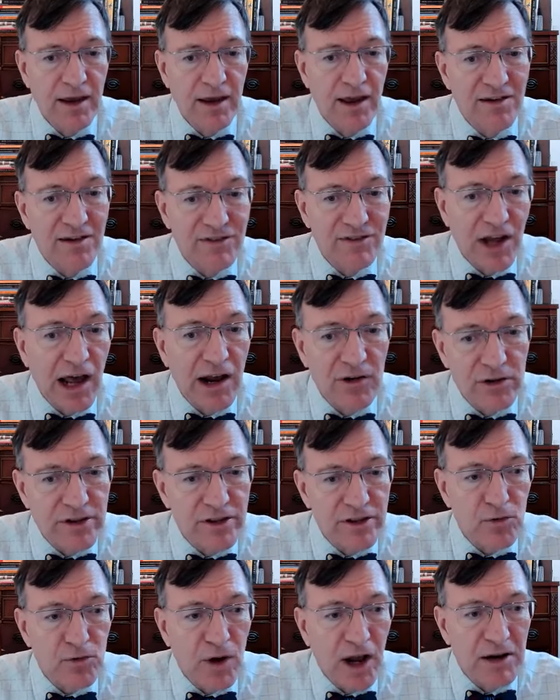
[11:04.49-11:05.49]
have not
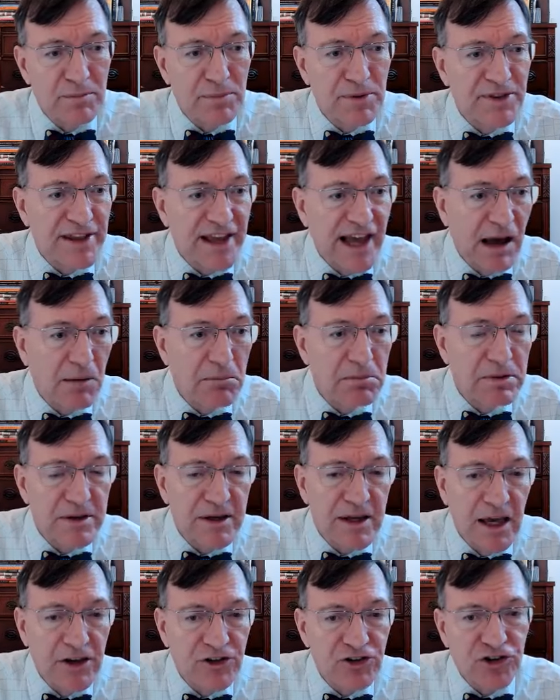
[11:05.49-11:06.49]
only the right, but the
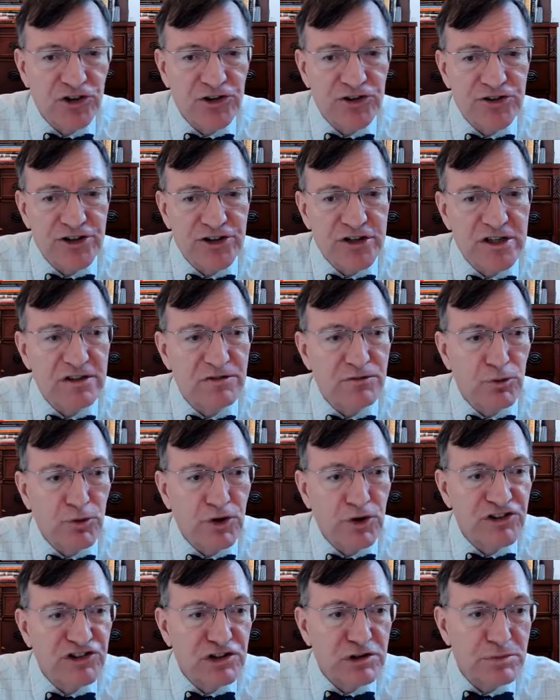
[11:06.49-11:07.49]
obligation to give
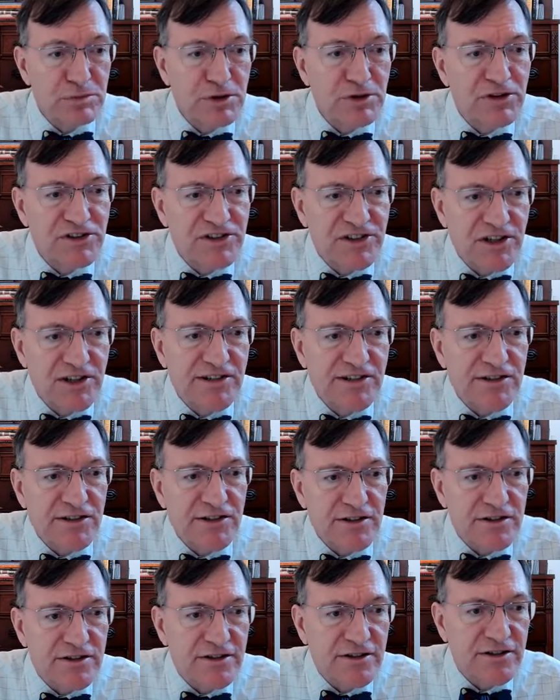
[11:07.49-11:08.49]
reasonable
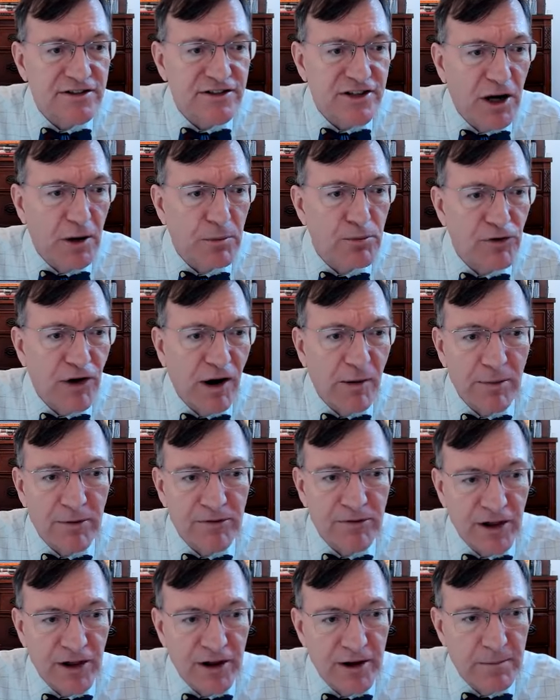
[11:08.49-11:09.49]
assistance to
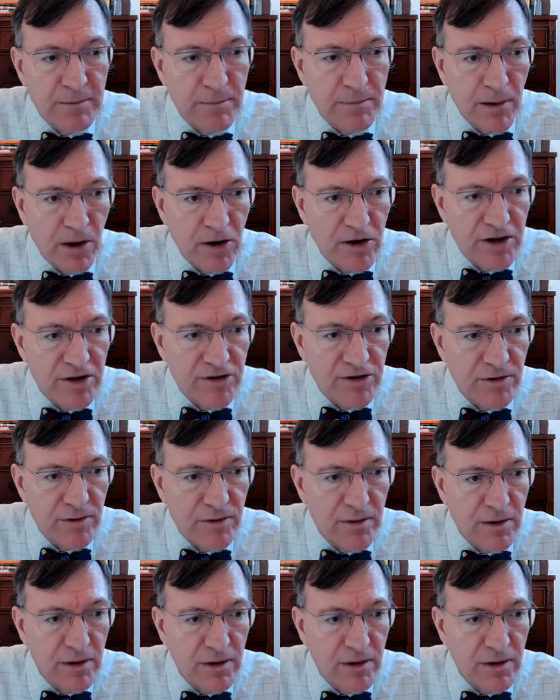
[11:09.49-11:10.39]
self-represented parties.